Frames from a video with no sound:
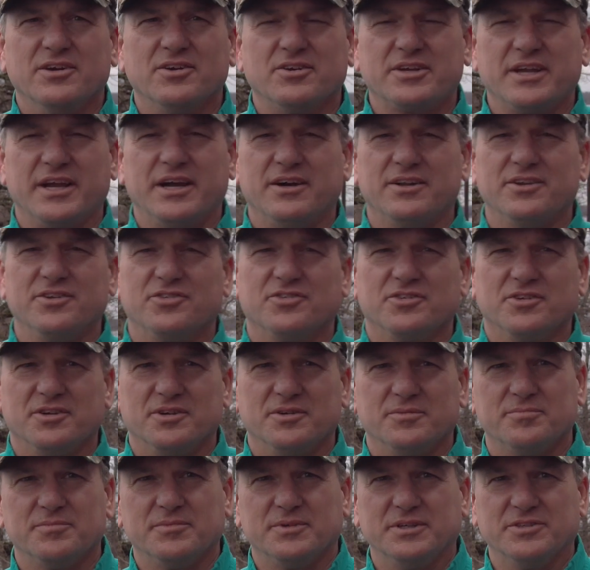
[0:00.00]
Count is
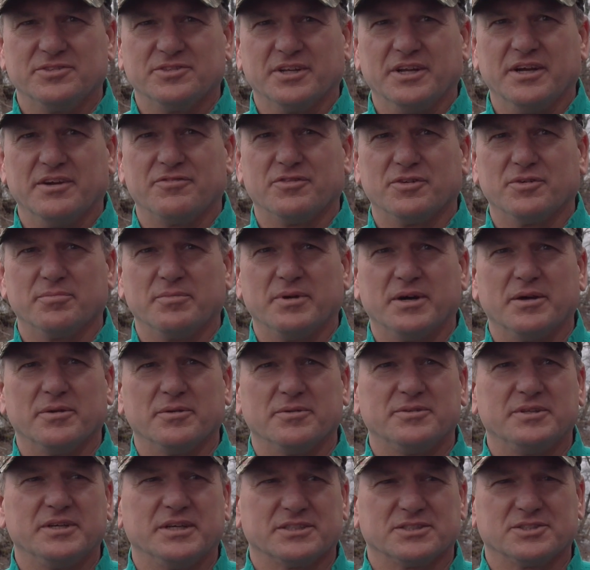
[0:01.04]
an effort by
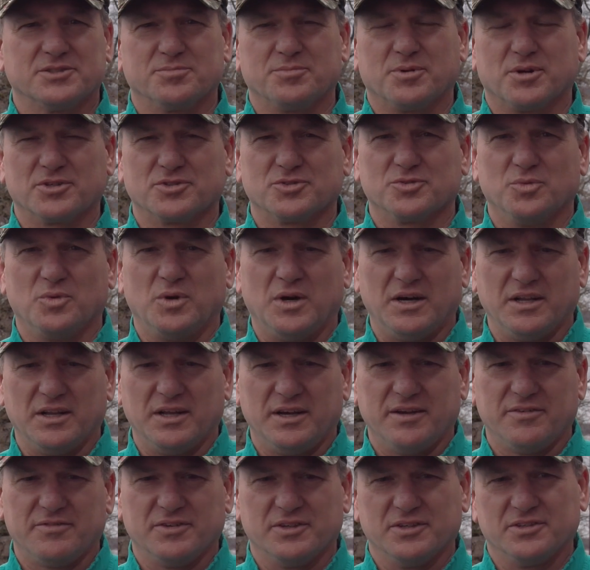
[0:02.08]
Texas Parks and
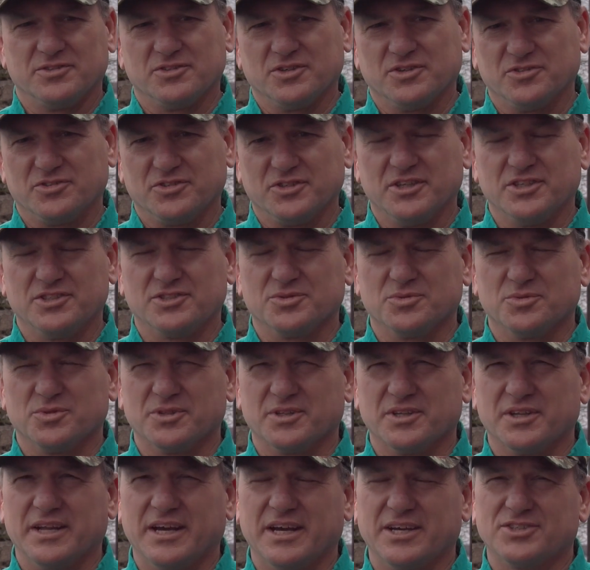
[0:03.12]
Wildlife in association
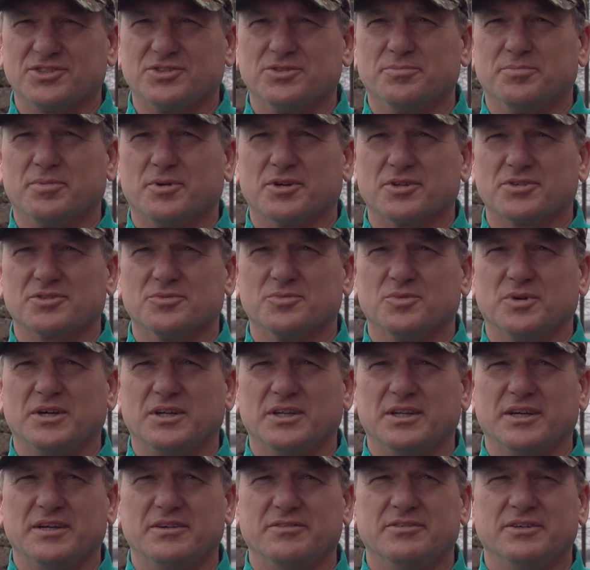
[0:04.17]
with the National Parks and
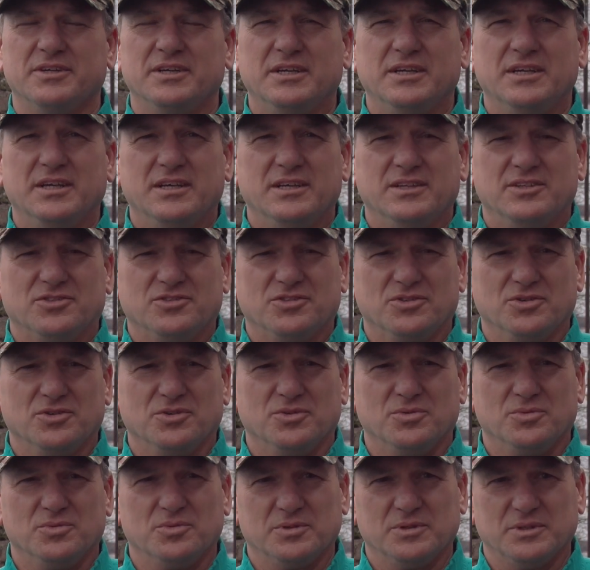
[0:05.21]
Wildlife
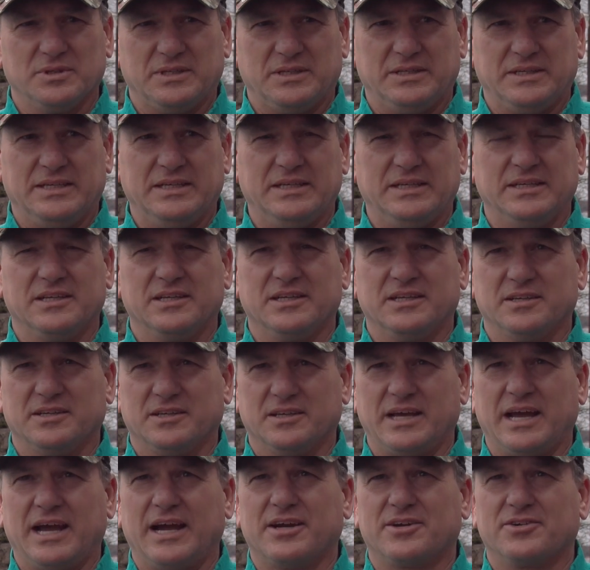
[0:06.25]
to get an
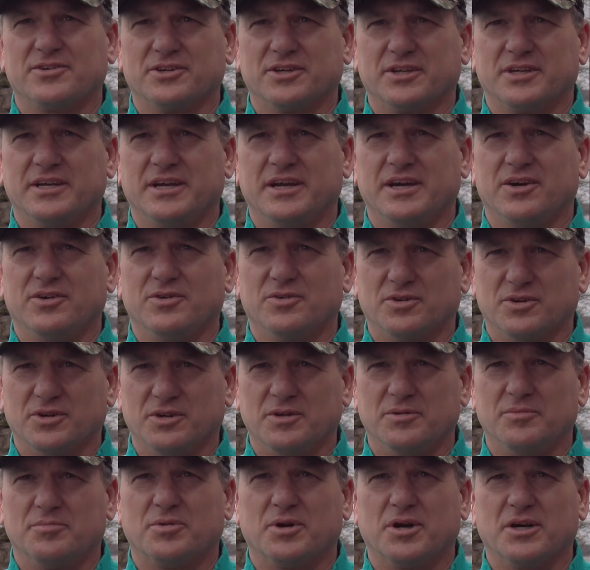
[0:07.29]
accurate count or
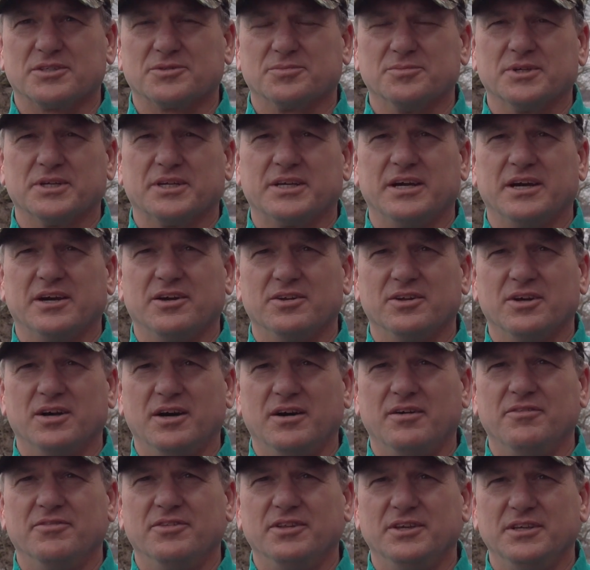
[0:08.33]
an approximate count
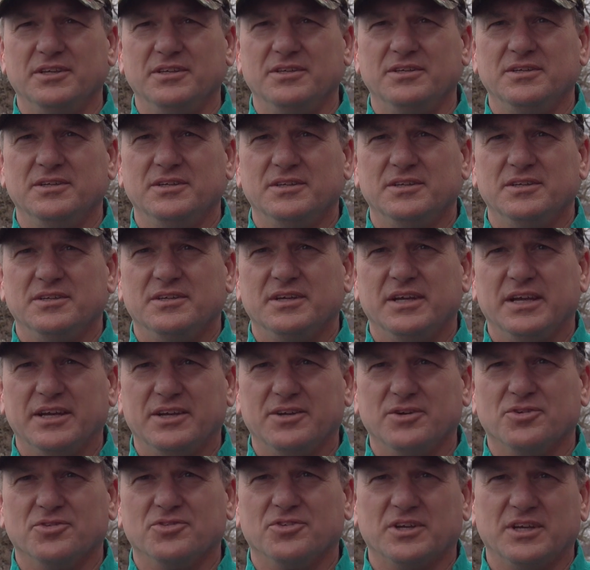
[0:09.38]
of the
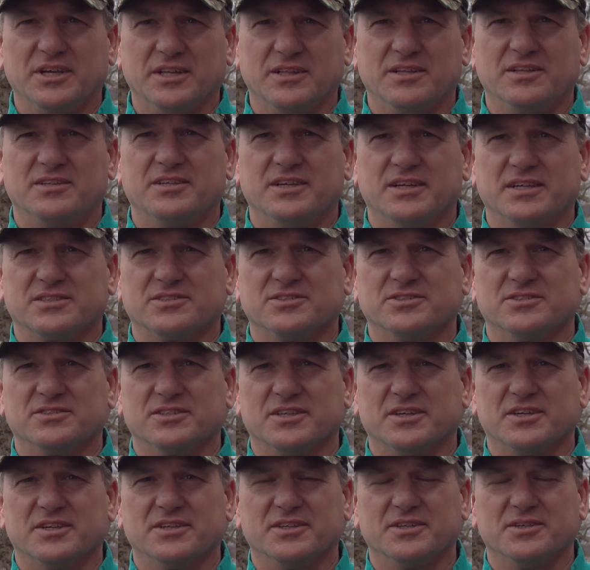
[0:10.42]
eagles in the Texas
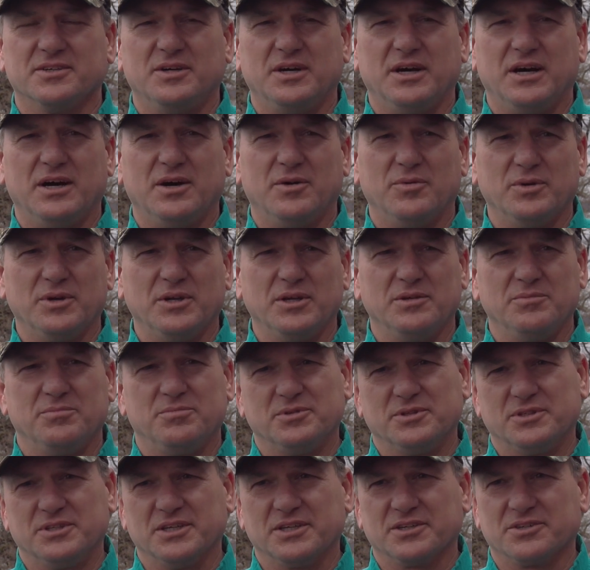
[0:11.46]
area. We
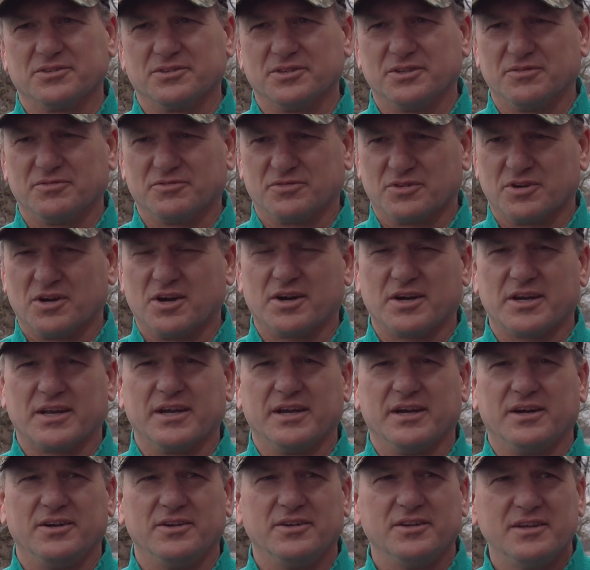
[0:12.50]
particularly, for our
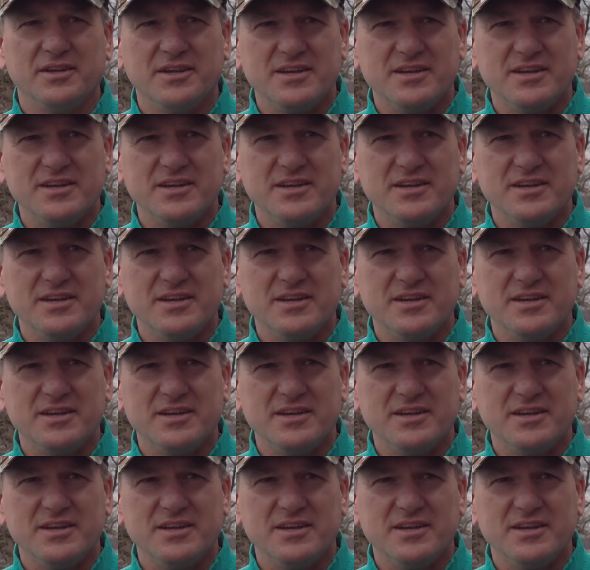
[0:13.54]
count,